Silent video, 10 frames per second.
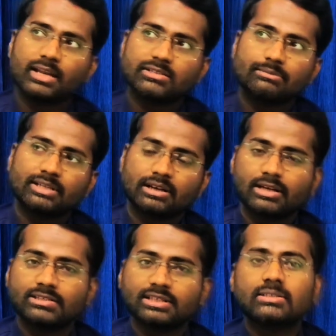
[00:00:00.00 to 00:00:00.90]
There are some other
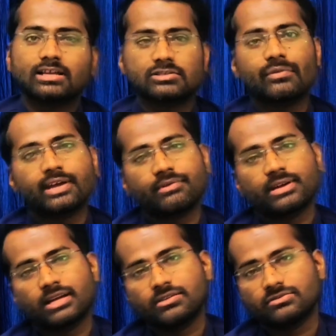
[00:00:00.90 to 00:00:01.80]
conditions also where
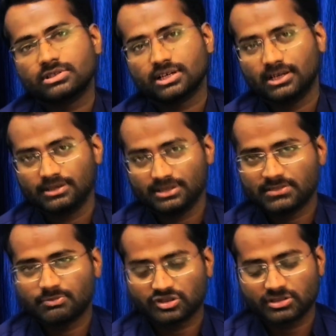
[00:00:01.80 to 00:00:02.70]
we can use
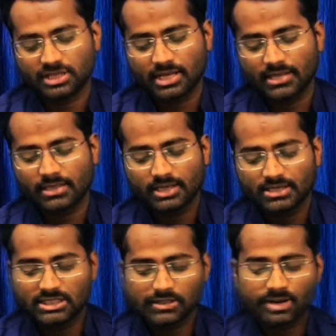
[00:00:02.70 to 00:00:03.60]
this procedure, like
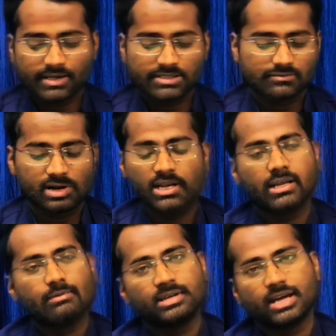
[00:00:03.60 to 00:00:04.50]
conjunctivitis,
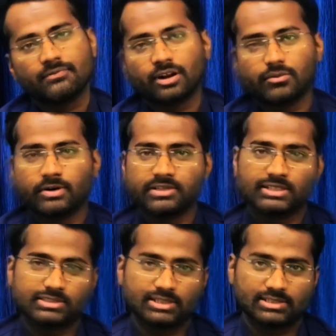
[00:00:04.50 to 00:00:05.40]
watering of the eye, foreign body
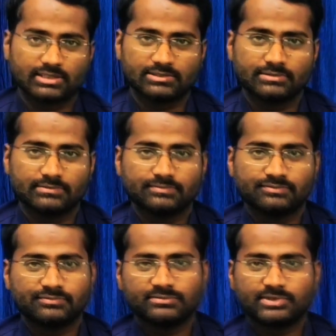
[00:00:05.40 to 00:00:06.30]
sensation.
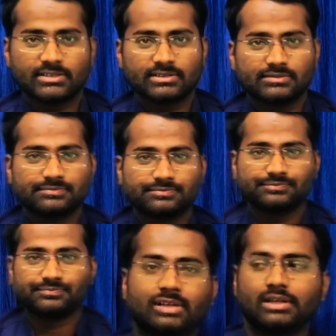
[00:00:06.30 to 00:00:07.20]
That's it.
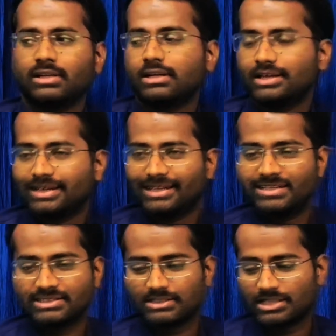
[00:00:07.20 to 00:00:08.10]

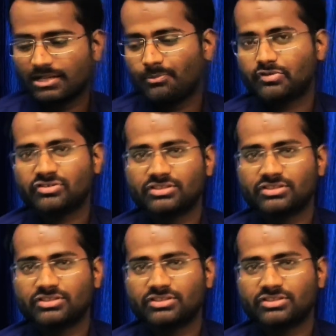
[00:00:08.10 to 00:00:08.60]
Let's see the